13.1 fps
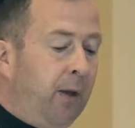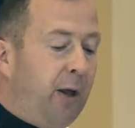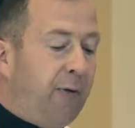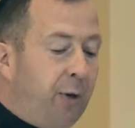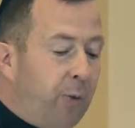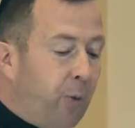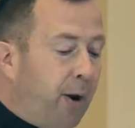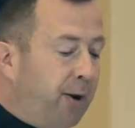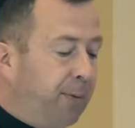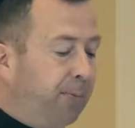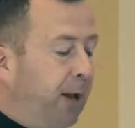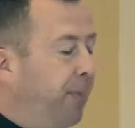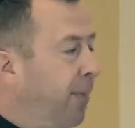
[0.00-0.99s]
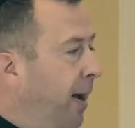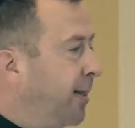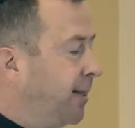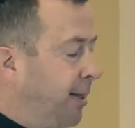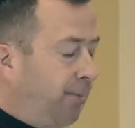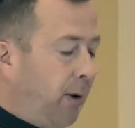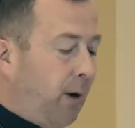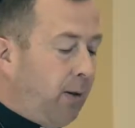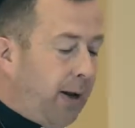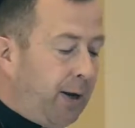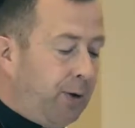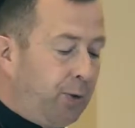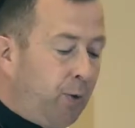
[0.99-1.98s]
If we wanted to play basketball
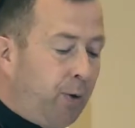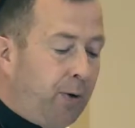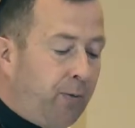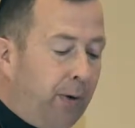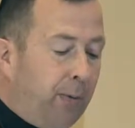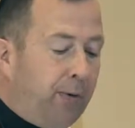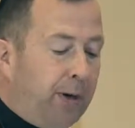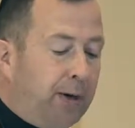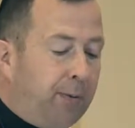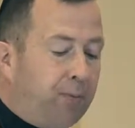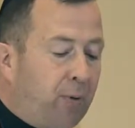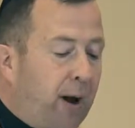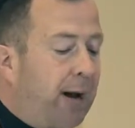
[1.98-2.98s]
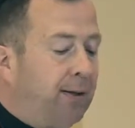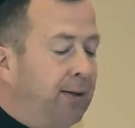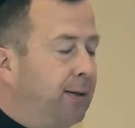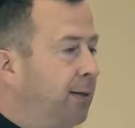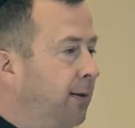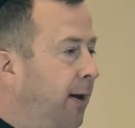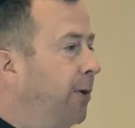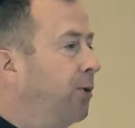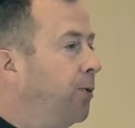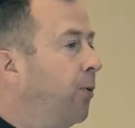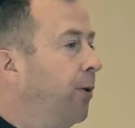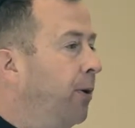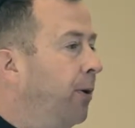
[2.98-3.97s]
like Jordan, we would need to practice like
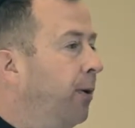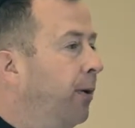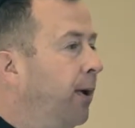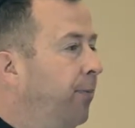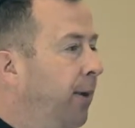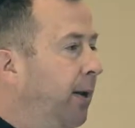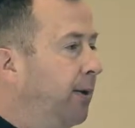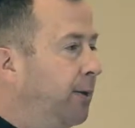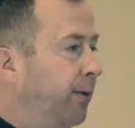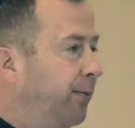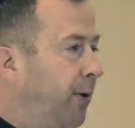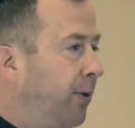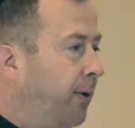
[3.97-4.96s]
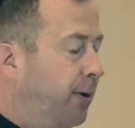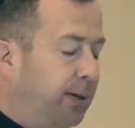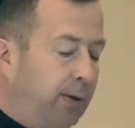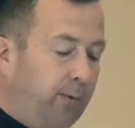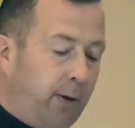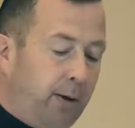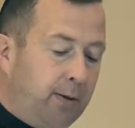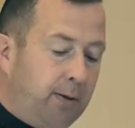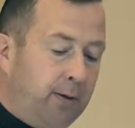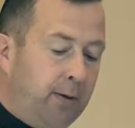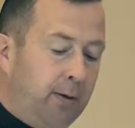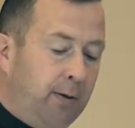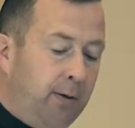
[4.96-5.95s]
Jordan and be as devoted as he
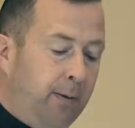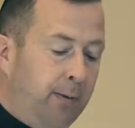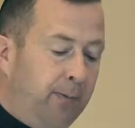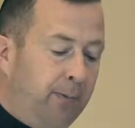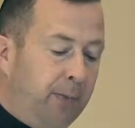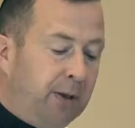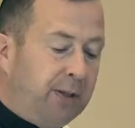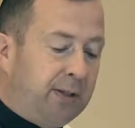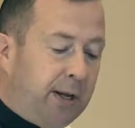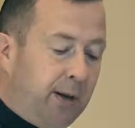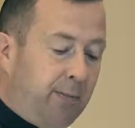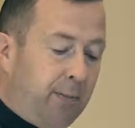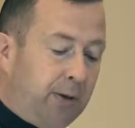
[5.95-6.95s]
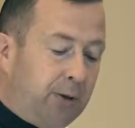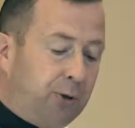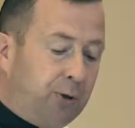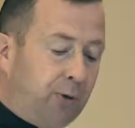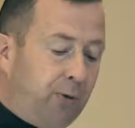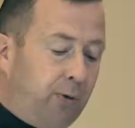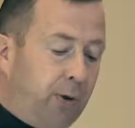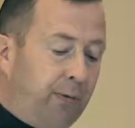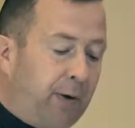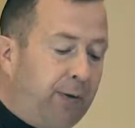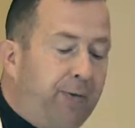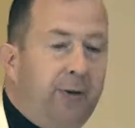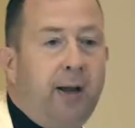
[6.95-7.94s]
was. The same is true of
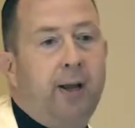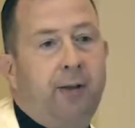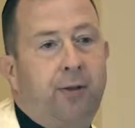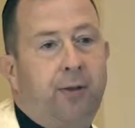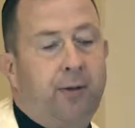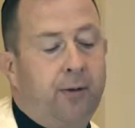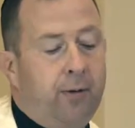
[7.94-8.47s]
our faith.